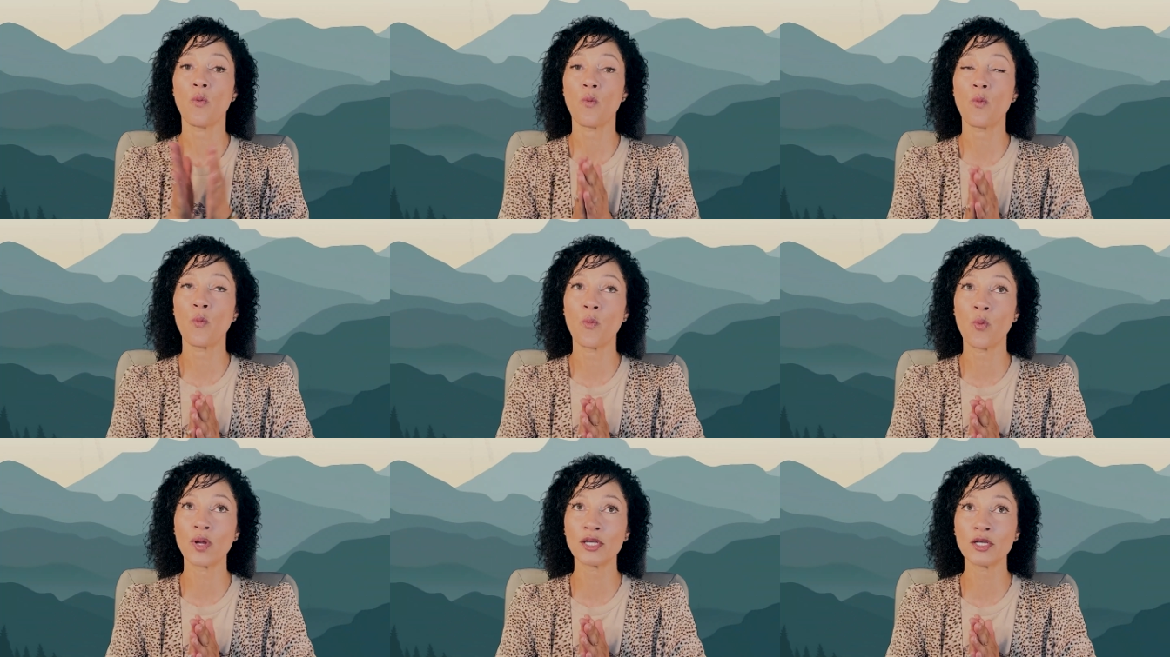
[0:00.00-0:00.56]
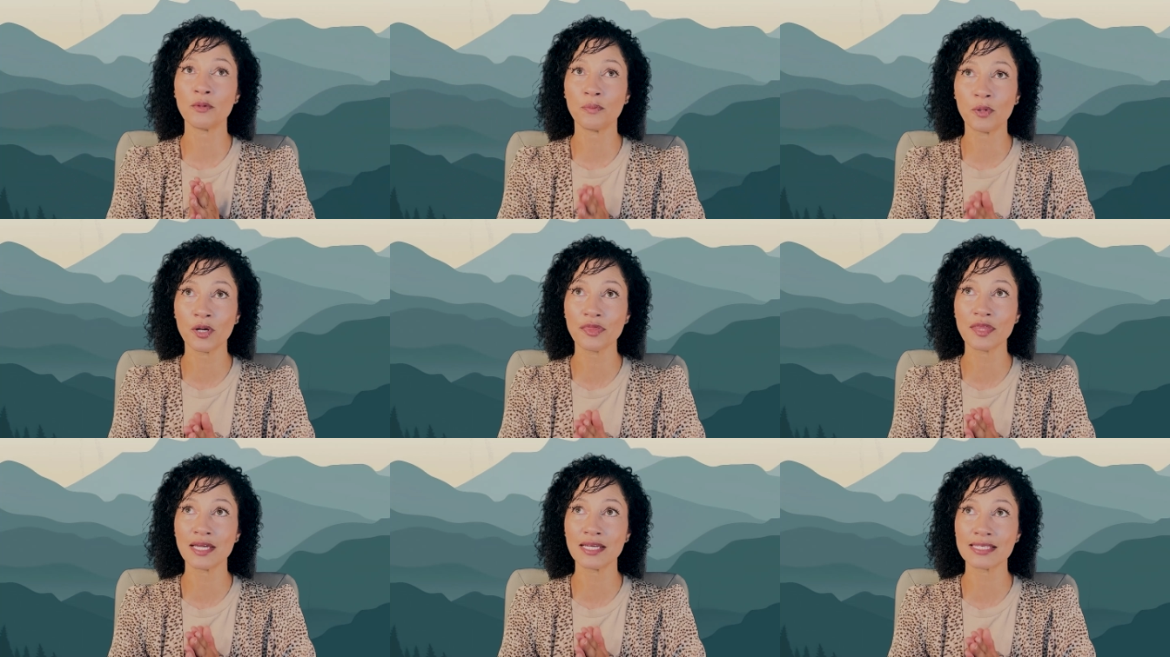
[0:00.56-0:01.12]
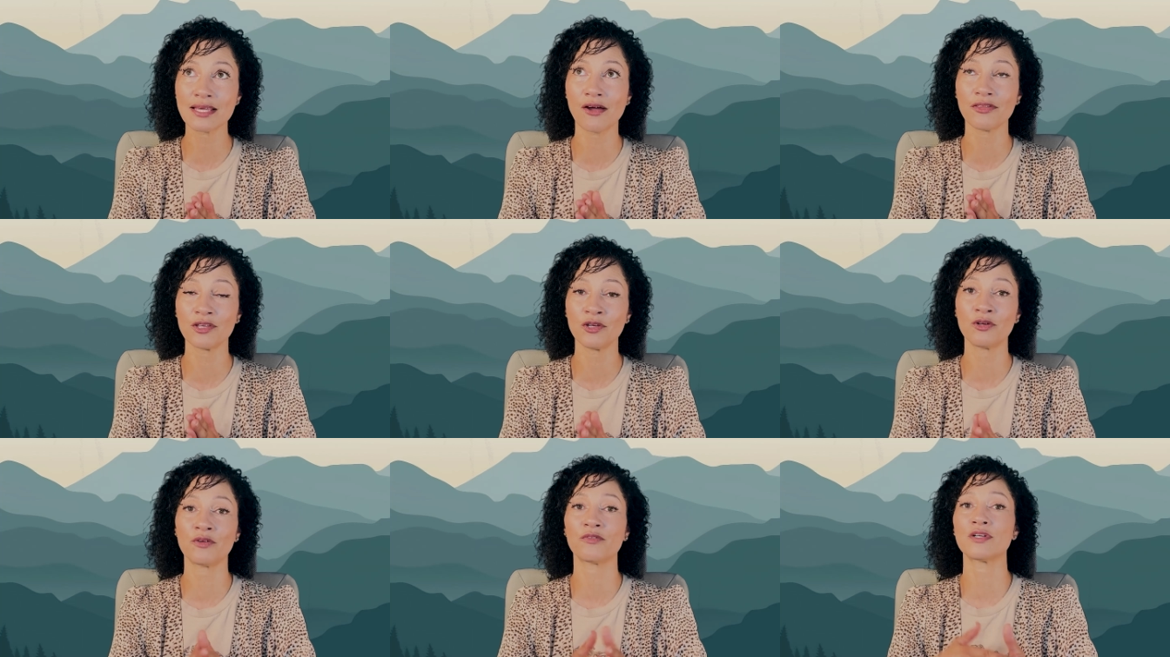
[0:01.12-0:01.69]
When you put things out in the
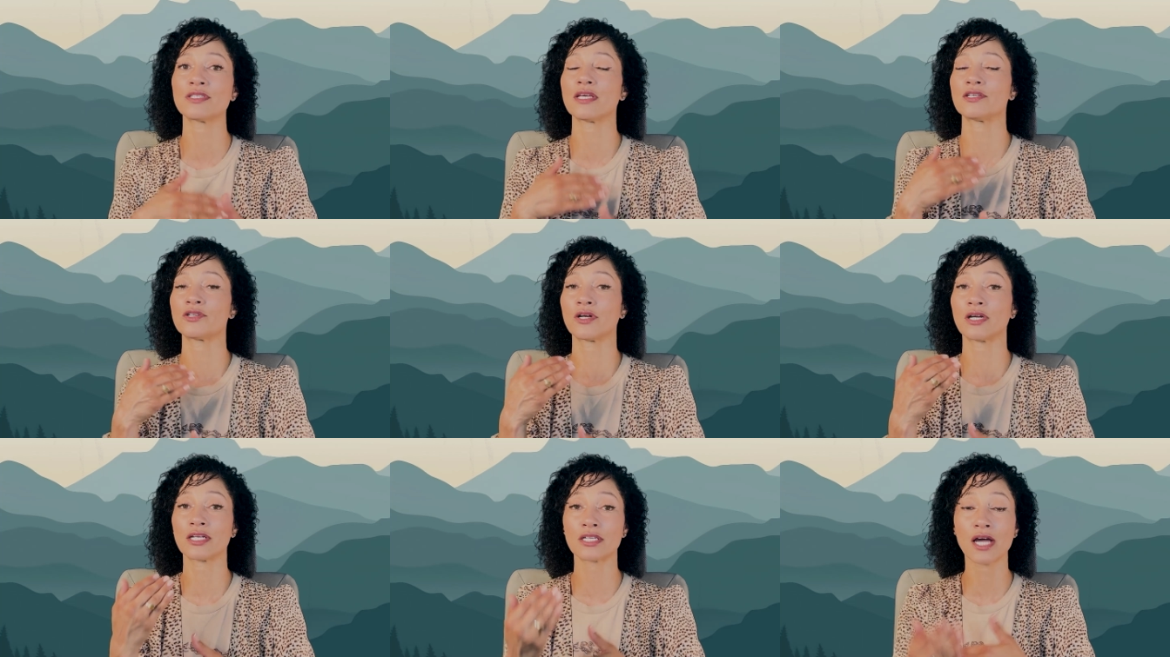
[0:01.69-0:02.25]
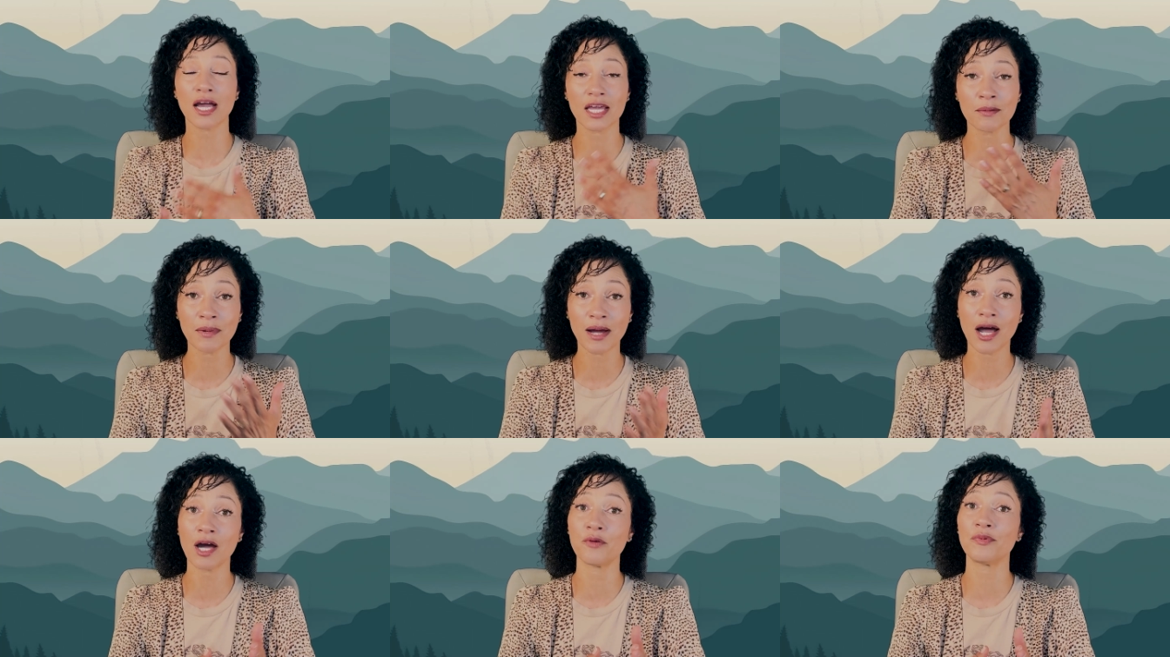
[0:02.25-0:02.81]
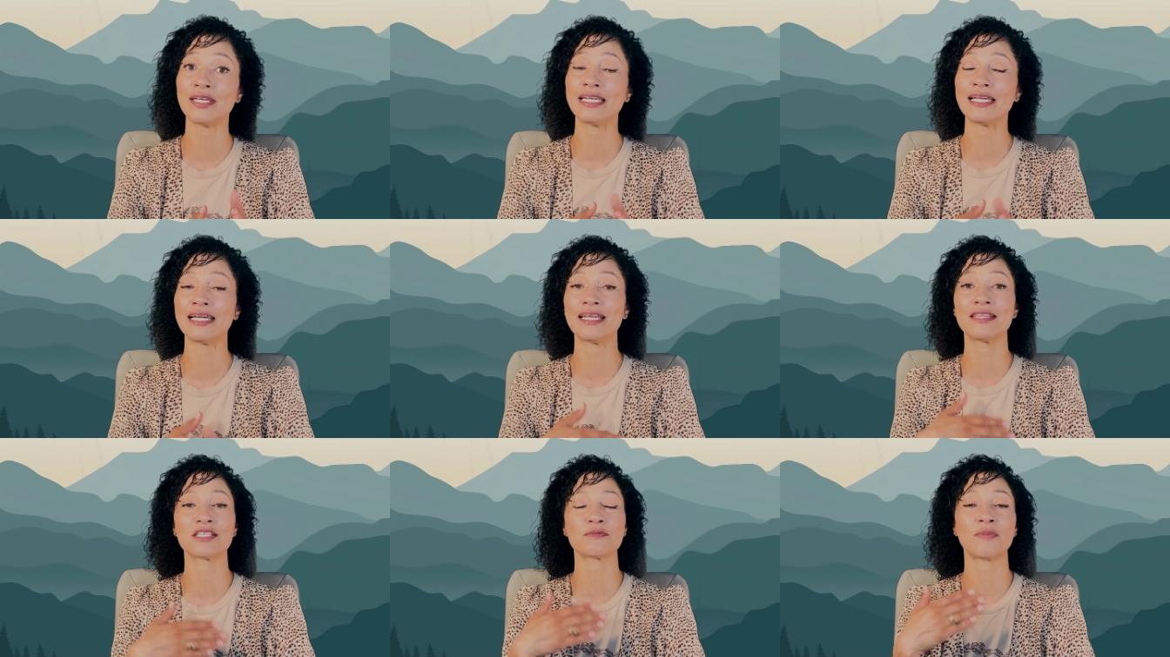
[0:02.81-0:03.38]
universe, I started talking about how we
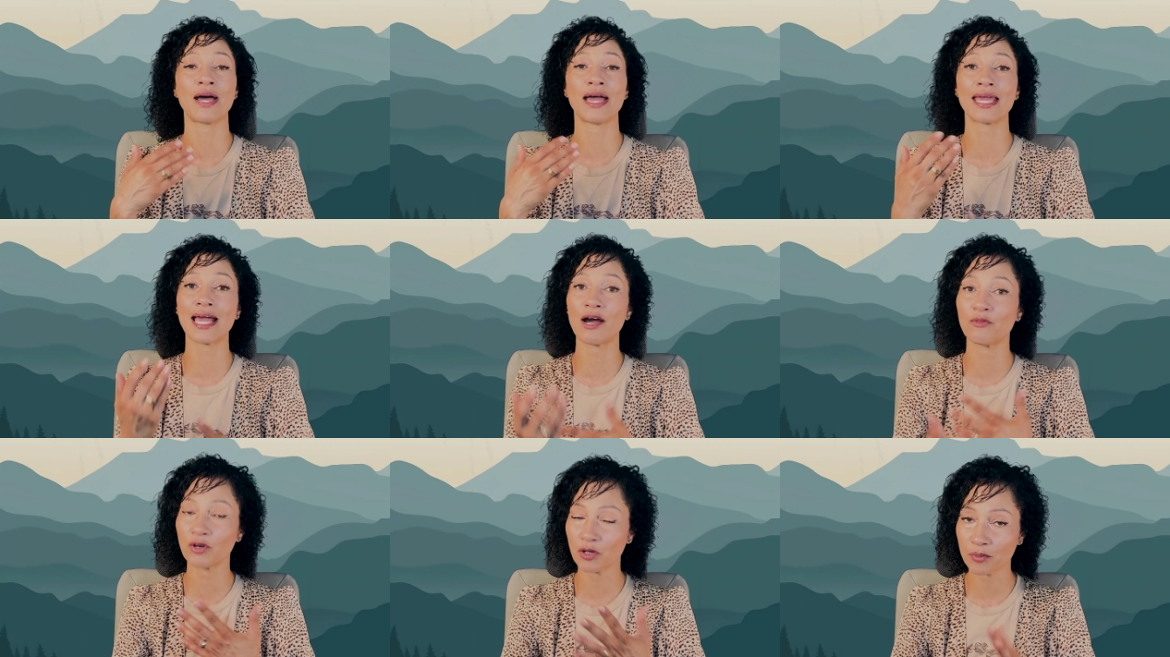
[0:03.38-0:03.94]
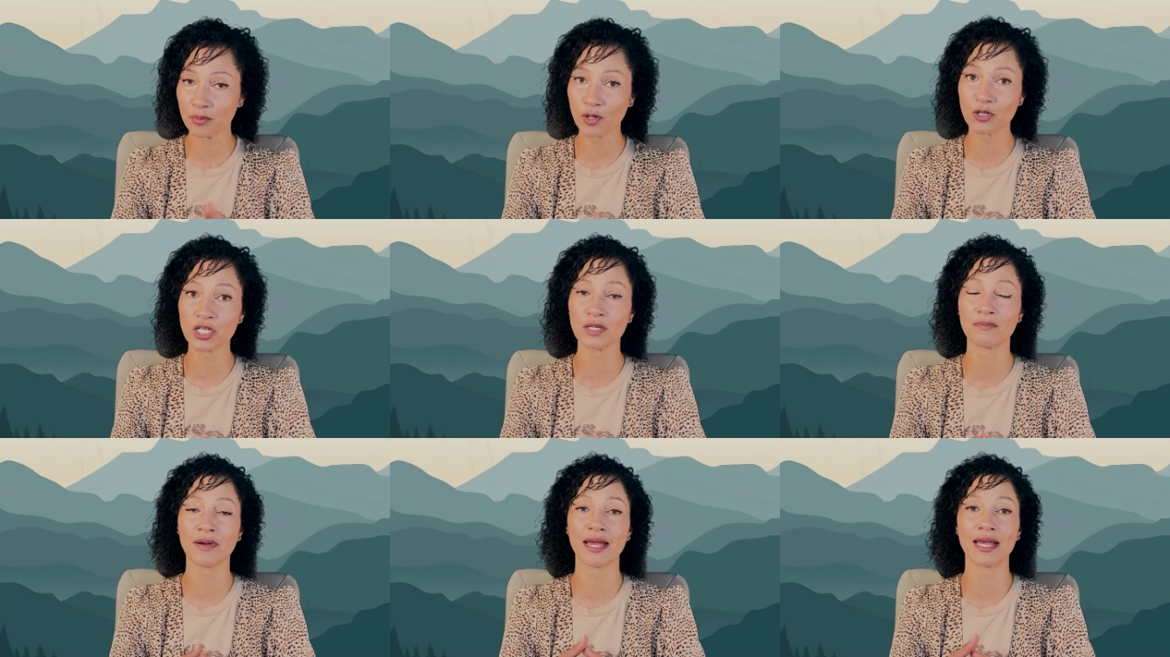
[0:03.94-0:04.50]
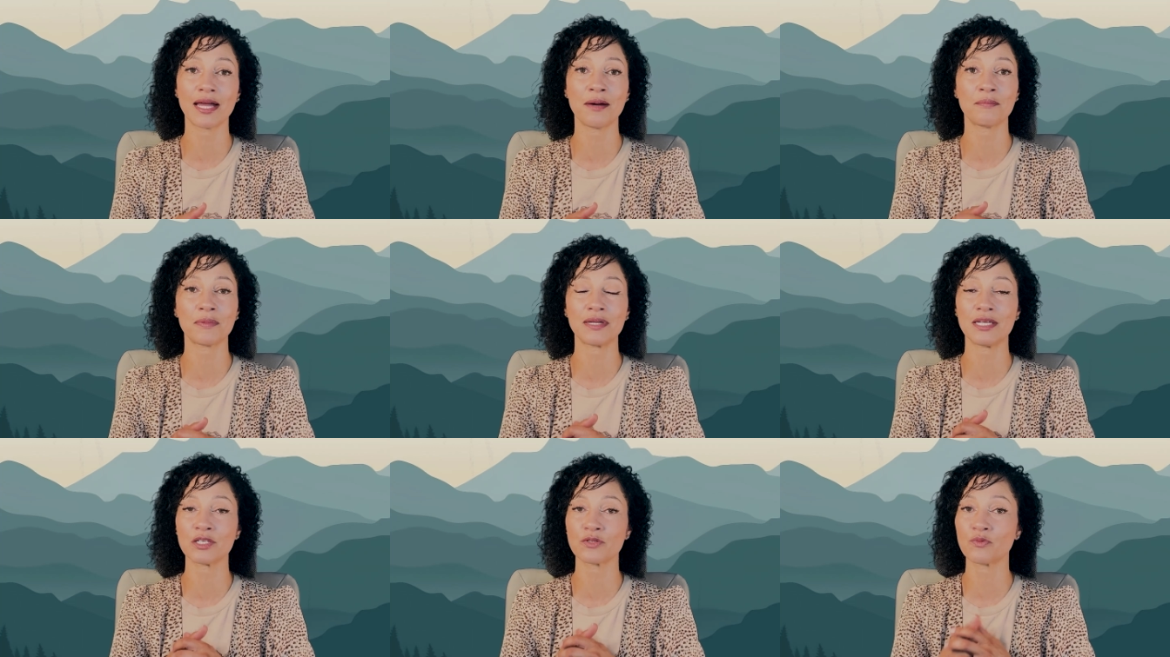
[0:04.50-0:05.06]
needed this bike, how we were approaching bike
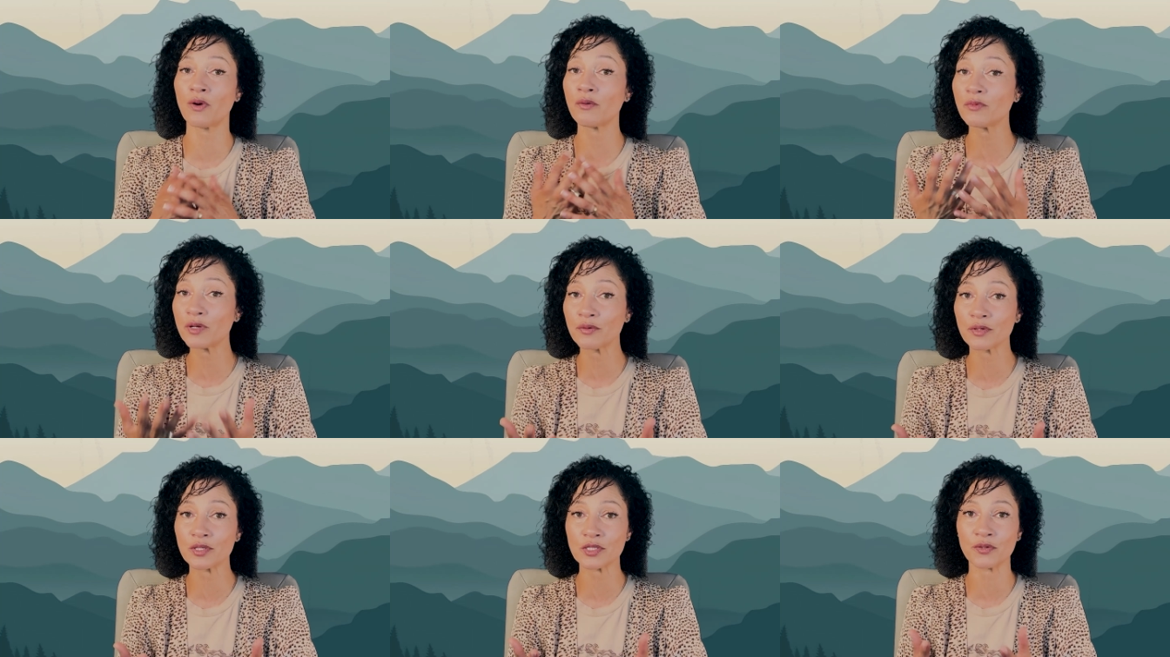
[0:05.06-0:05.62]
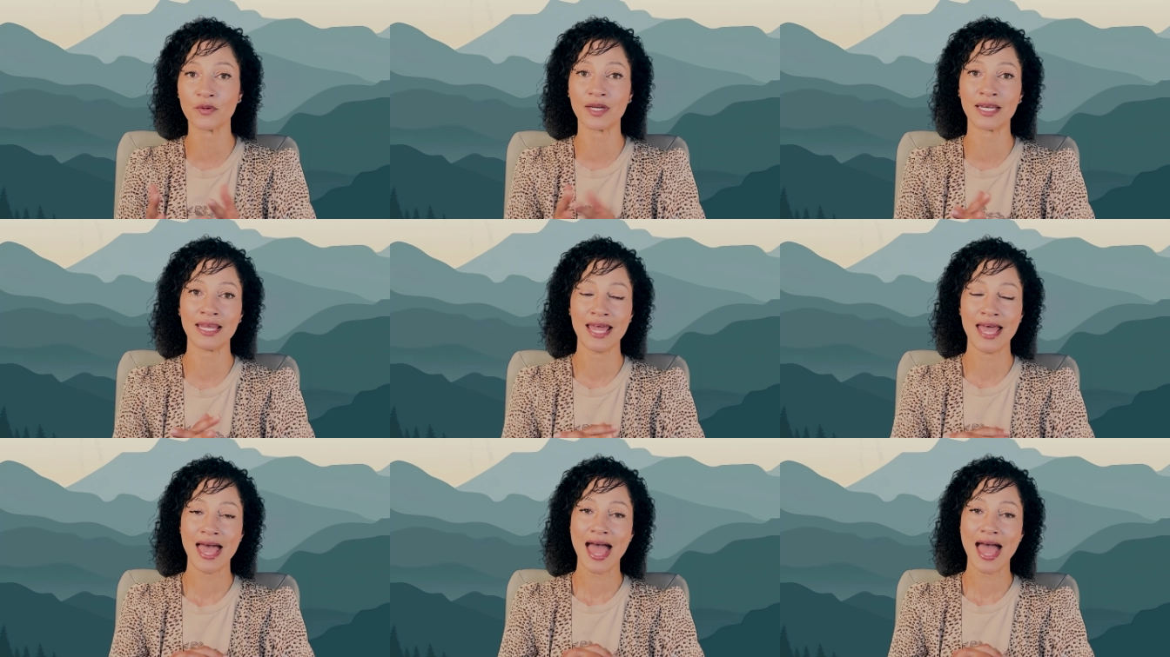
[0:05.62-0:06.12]
companies, what we were doing.